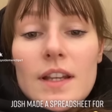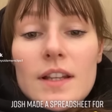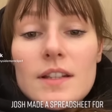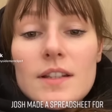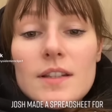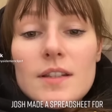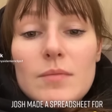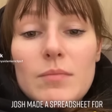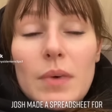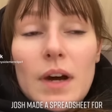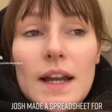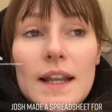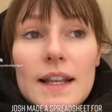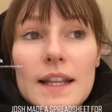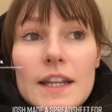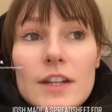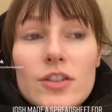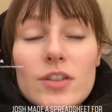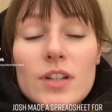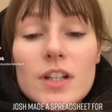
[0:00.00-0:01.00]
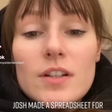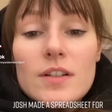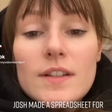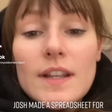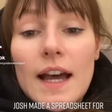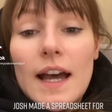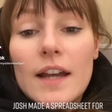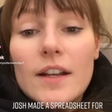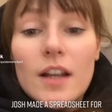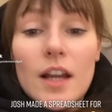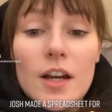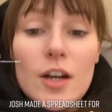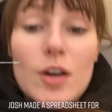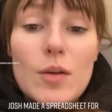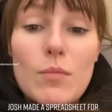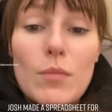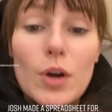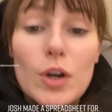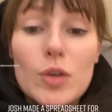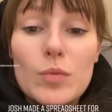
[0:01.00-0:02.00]
this, but I literally just had like a
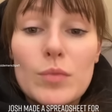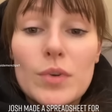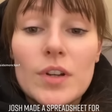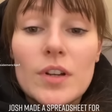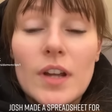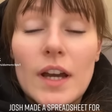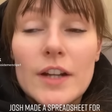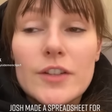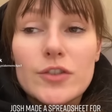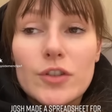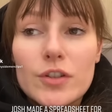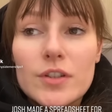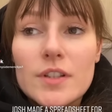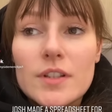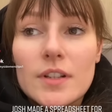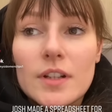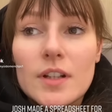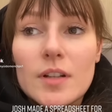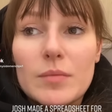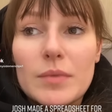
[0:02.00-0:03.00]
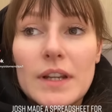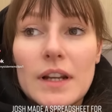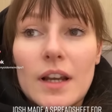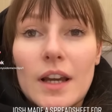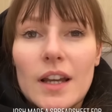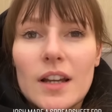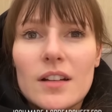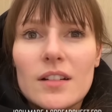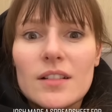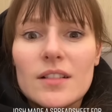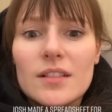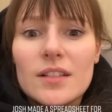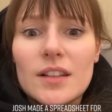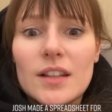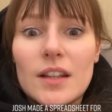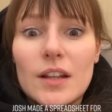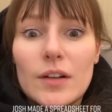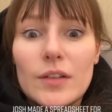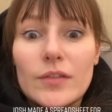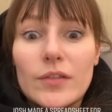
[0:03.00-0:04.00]
moment, and Josh is gonna be like,
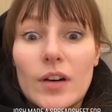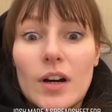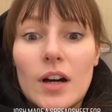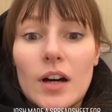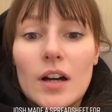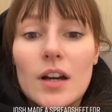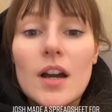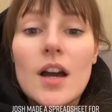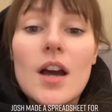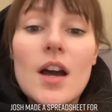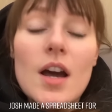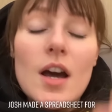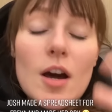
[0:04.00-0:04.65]
the fuck.